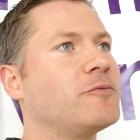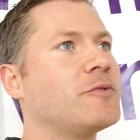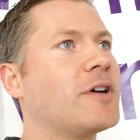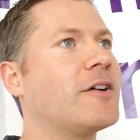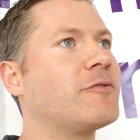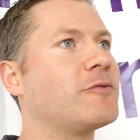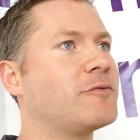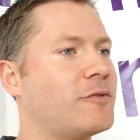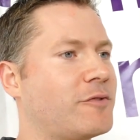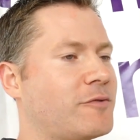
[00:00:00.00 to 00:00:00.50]

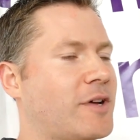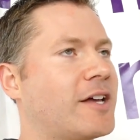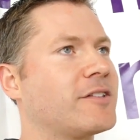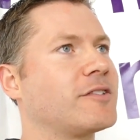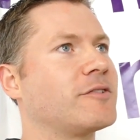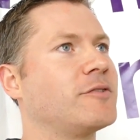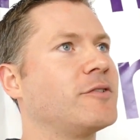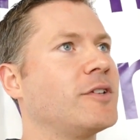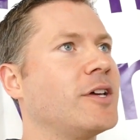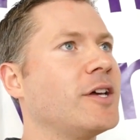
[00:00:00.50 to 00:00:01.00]
everyone
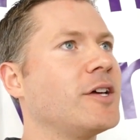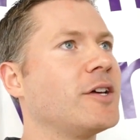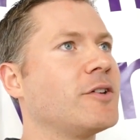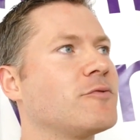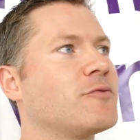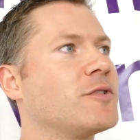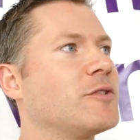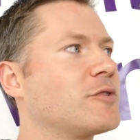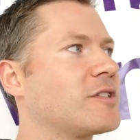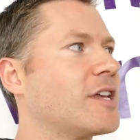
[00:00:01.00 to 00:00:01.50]
has a
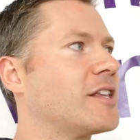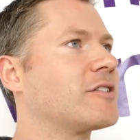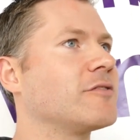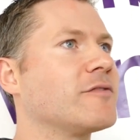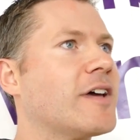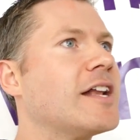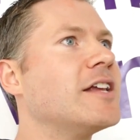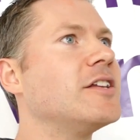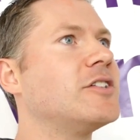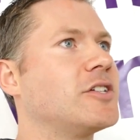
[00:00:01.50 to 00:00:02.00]
real sense
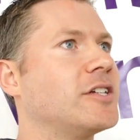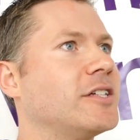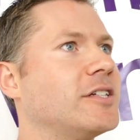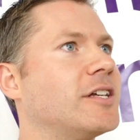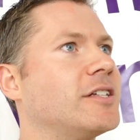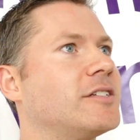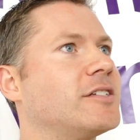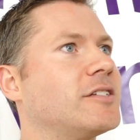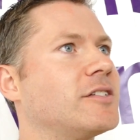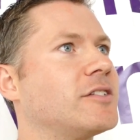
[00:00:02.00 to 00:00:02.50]
of energy.
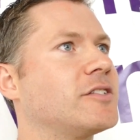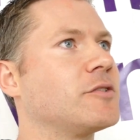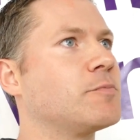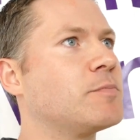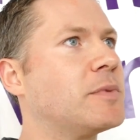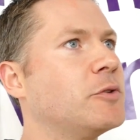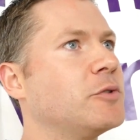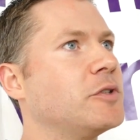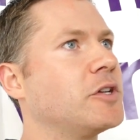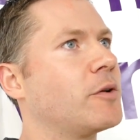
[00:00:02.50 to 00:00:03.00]
It's
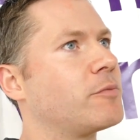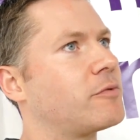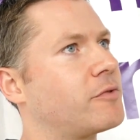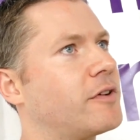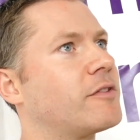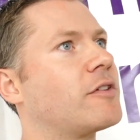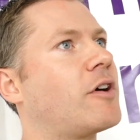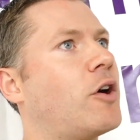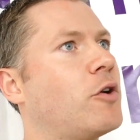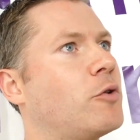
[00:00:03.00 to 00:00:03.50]
just building up
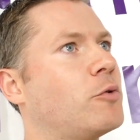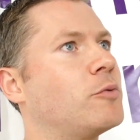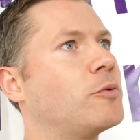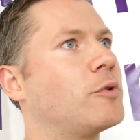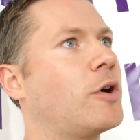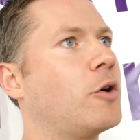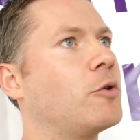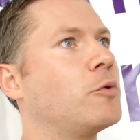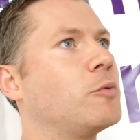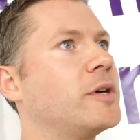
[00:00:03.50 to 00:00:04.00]
throughout the
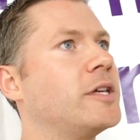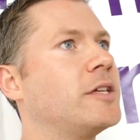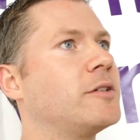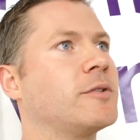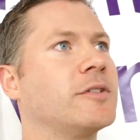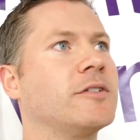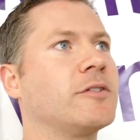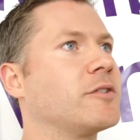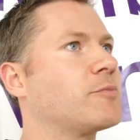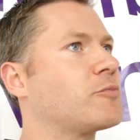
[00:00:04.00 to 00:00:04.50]
whole week,
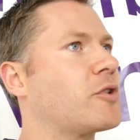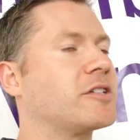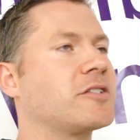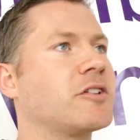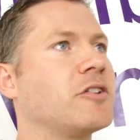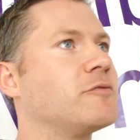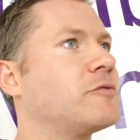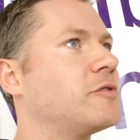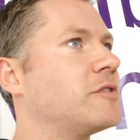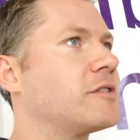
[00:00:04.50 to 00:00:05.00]
where they've got the press
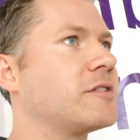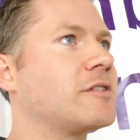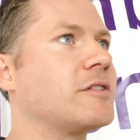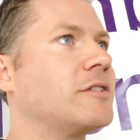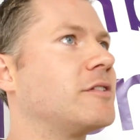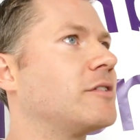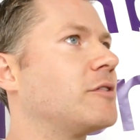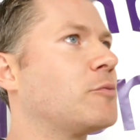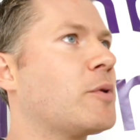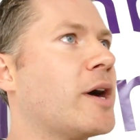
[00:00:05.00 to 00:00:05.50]
conference,
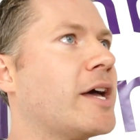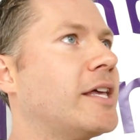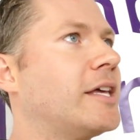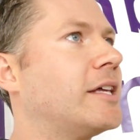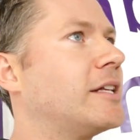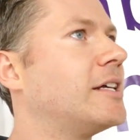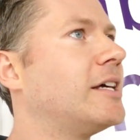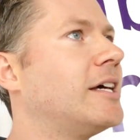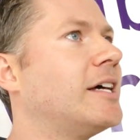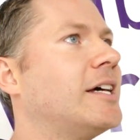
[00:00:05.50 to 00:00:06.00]
the
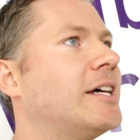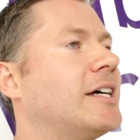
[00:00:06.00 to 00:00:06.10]
weigh-in.